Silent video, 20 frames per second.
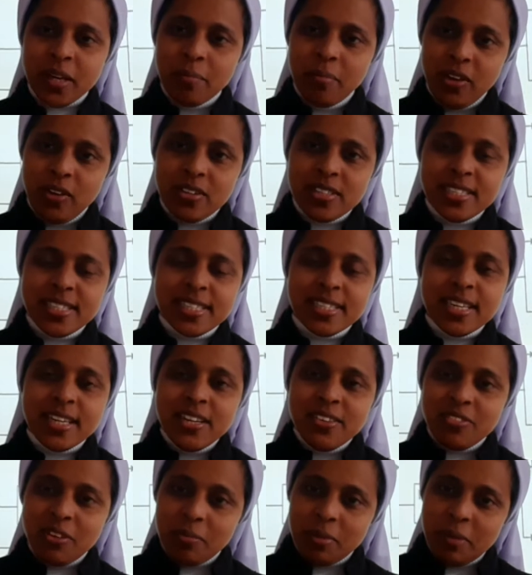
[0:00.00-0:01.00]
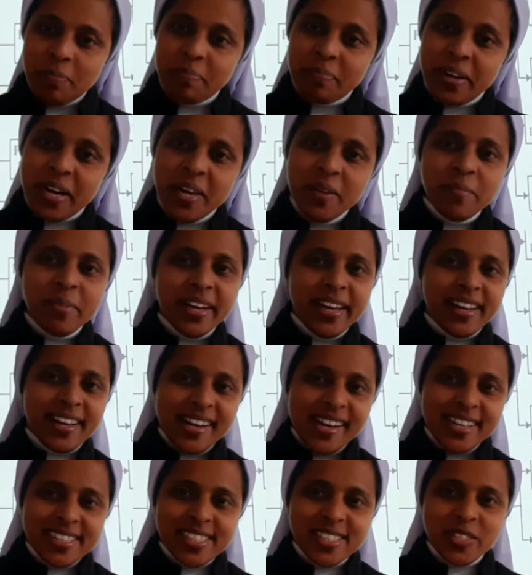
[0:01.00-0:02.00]
because from the primary
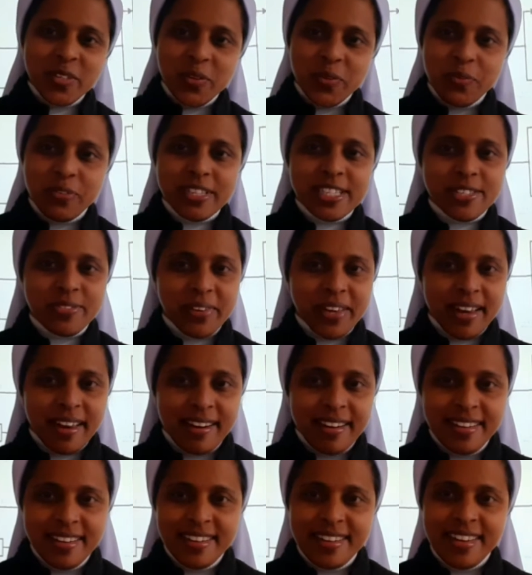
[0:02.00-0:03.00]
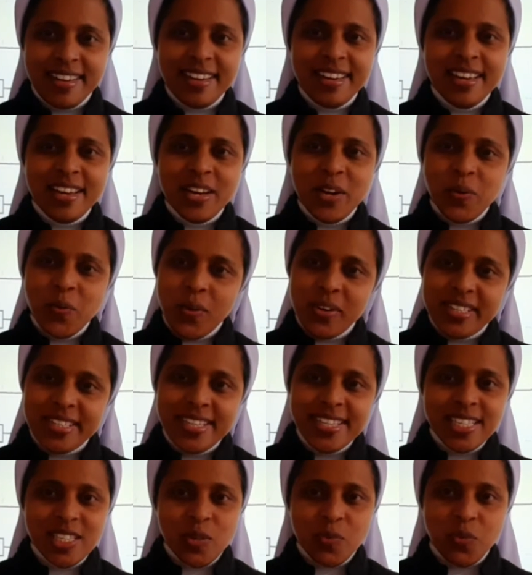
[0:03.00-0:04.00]
classes onwards we are learning what
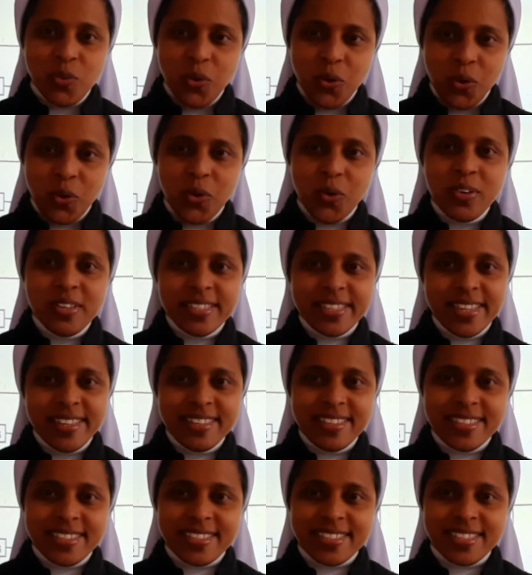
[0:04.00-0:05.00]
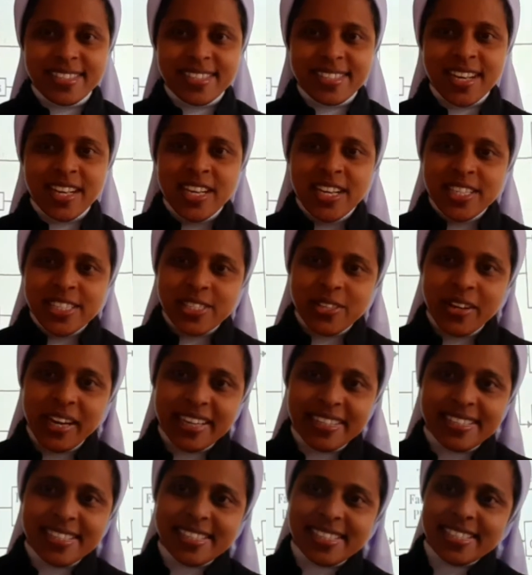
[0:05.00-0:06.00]
is photosynthesis. So
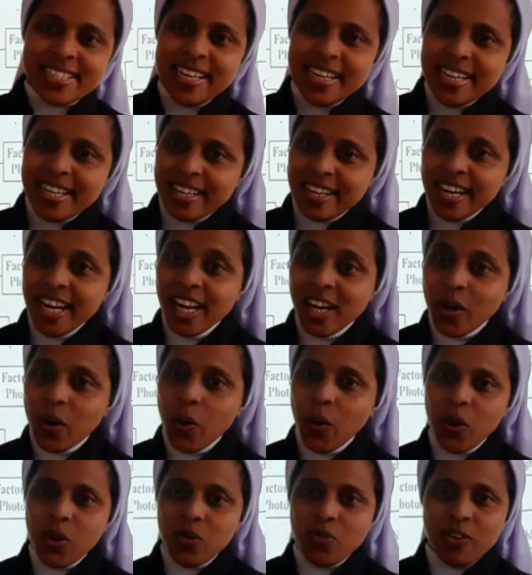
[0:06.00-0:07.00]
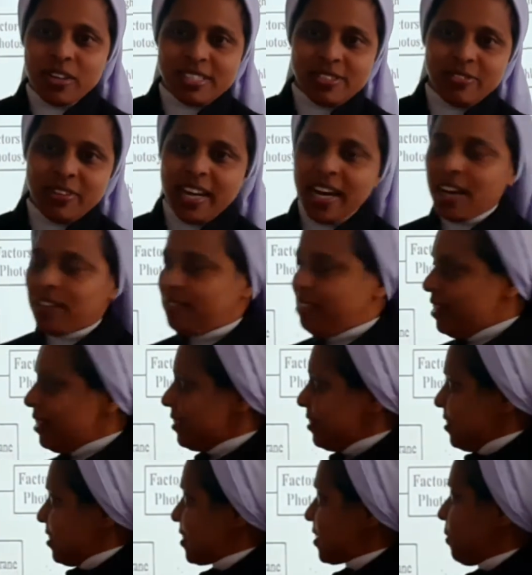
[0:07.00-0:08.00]
let us recall what we have
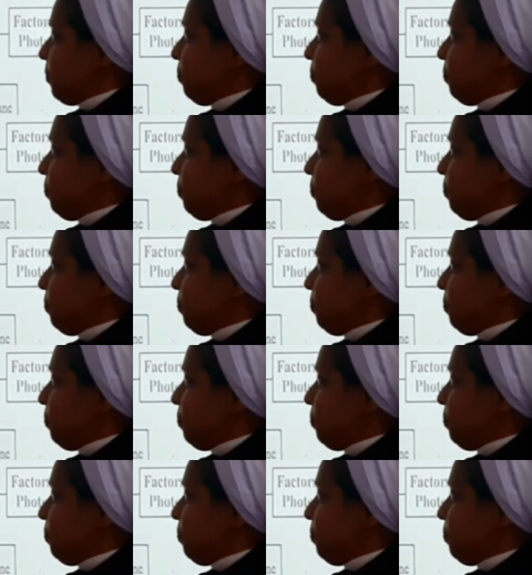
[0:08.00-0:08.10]
learned.